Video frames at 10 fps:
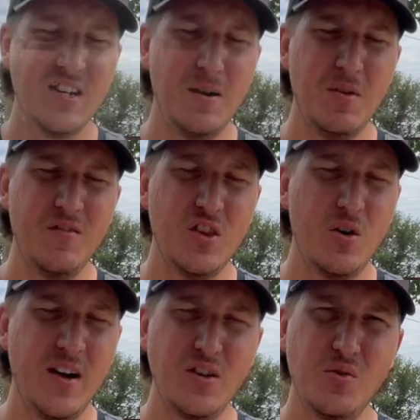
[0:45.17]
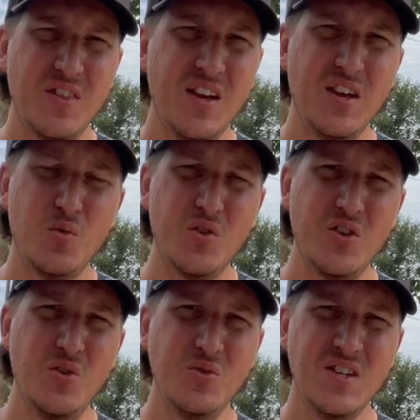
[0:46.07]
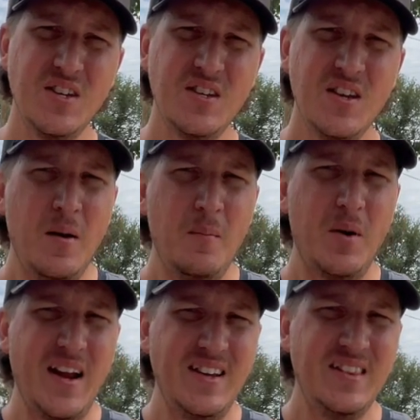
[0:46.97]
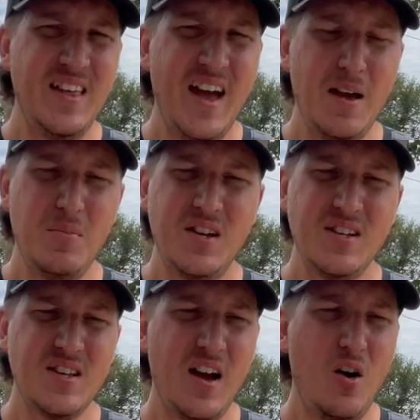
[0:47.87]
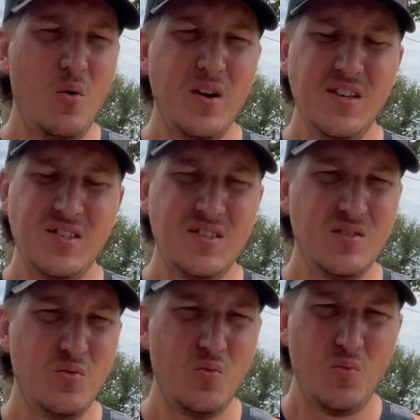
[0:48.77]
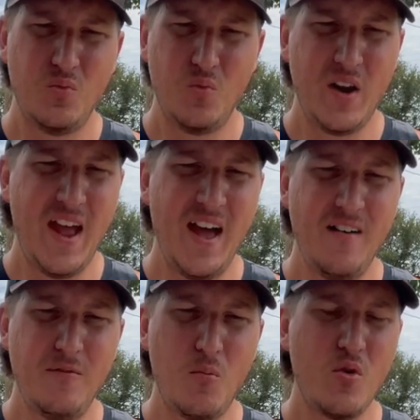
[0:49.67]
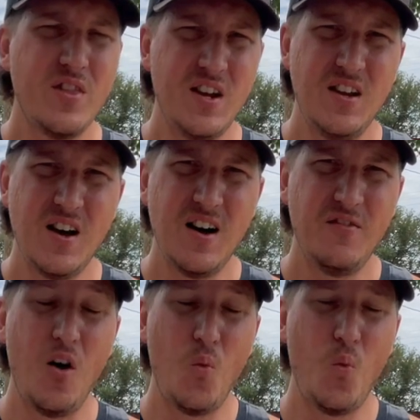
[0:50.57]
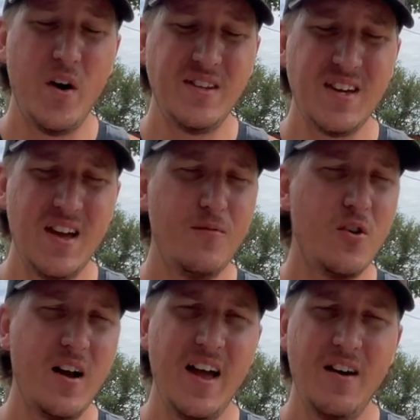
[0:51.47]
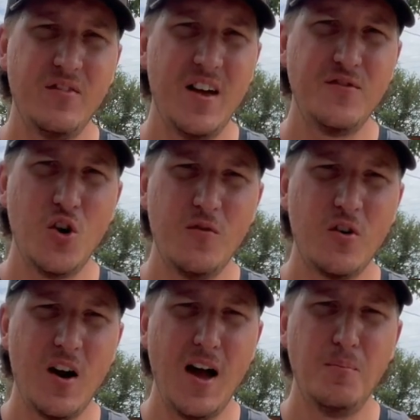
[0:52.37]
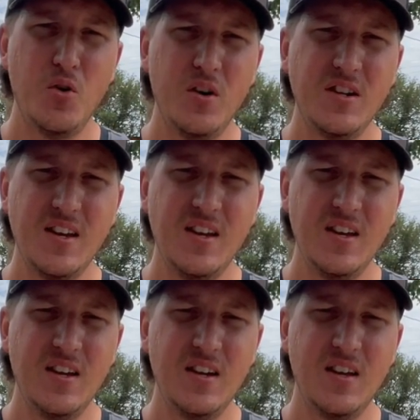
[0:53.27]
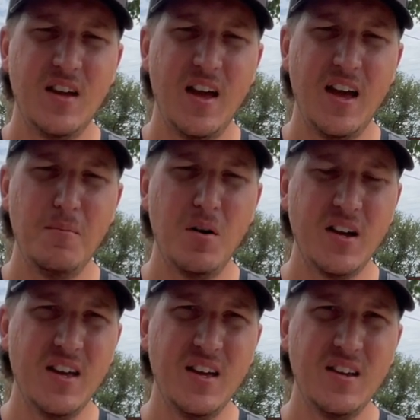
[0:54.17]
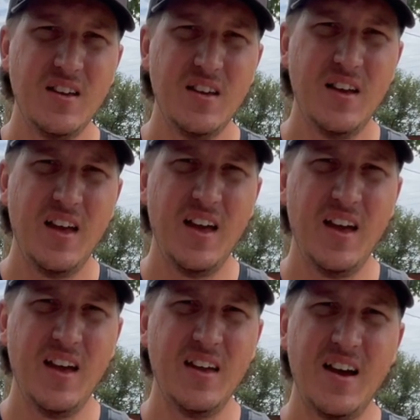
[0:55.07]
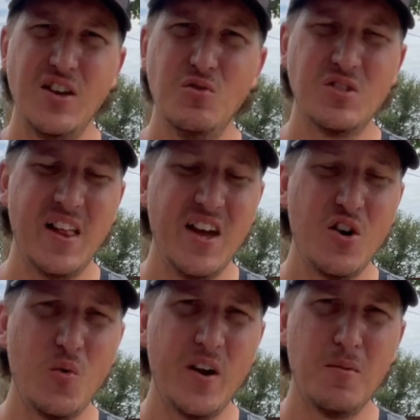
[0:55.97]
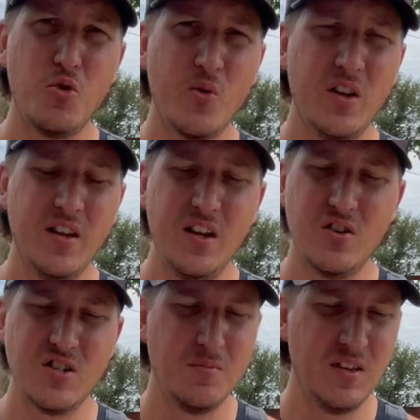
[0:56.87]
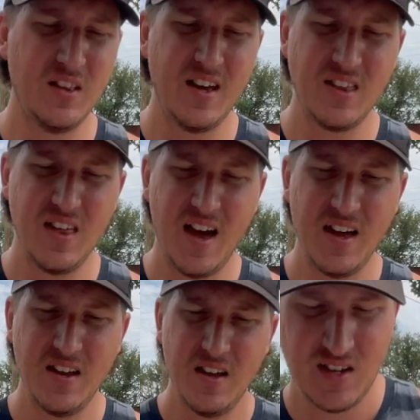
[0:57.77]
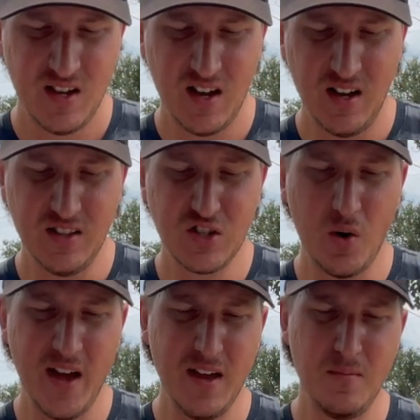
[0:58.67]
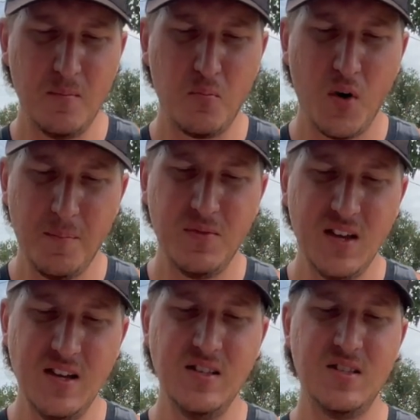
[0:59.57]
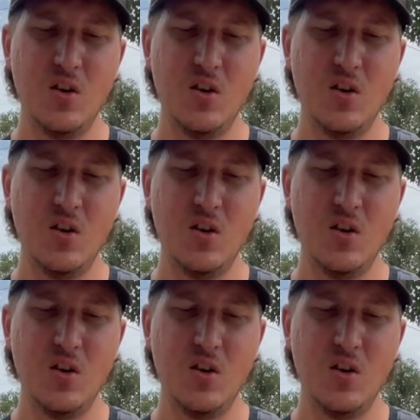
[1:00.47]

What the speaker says: up, even though I don't think it will use it, but I did that because I always want to have more than enough. Whatever I have left over I put in a bucket and I use later when I'm grilling or something like that. Let's go ahead and prep these